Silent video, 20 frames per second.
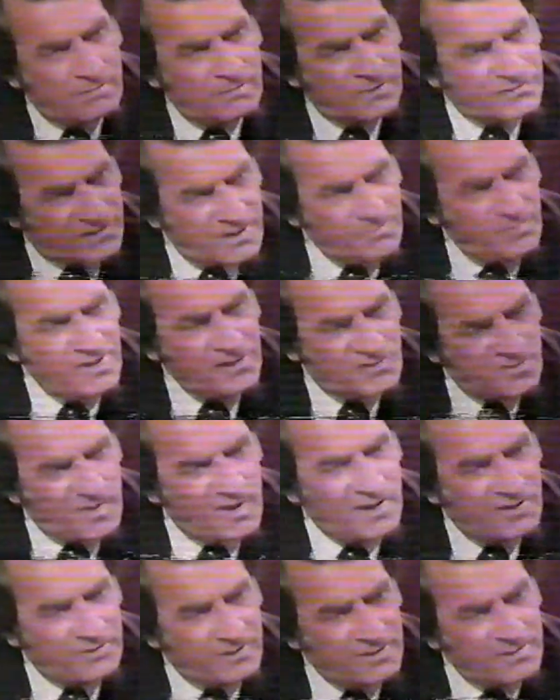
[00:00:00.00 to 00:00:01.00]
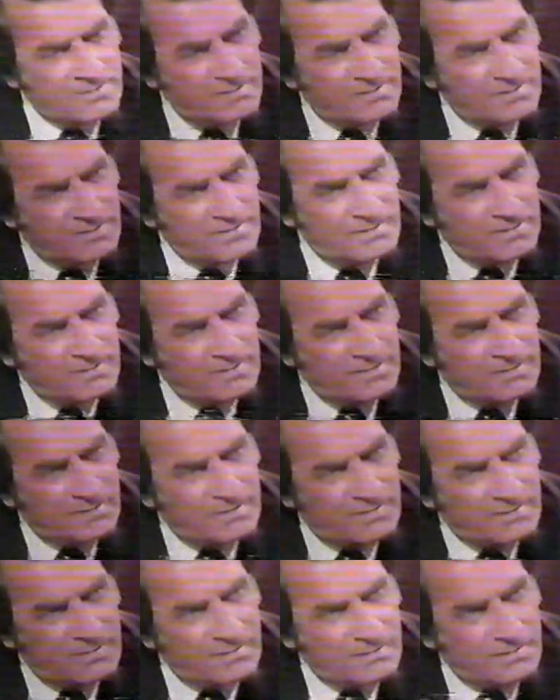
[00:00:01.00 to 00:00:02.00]
Well, something's bothering you.
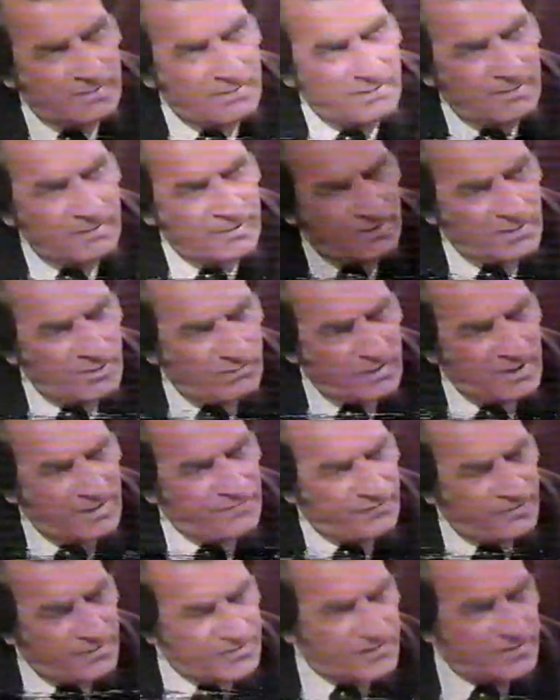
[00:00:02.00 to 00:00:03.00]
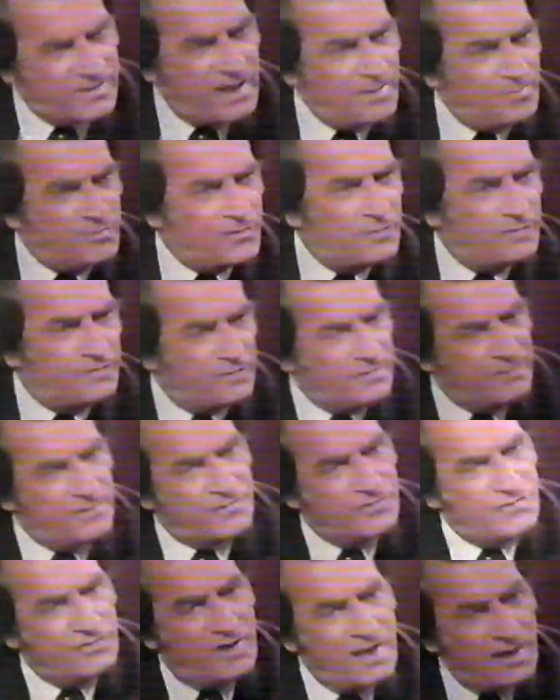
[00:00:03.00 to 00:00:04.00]
You know, when I first tapped you for
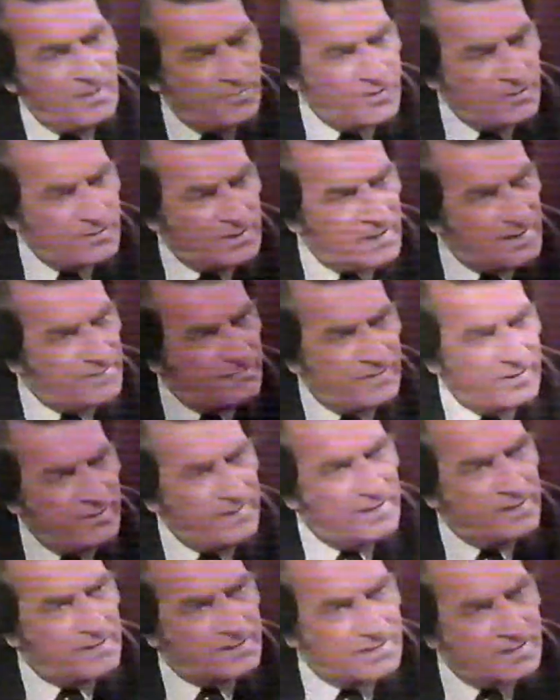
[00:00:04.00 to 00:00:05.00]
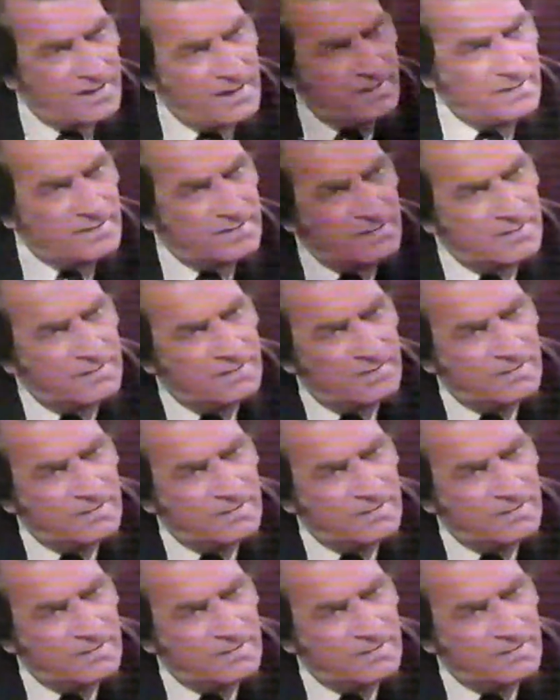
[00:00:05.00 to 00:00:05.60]
this job, you got very excited.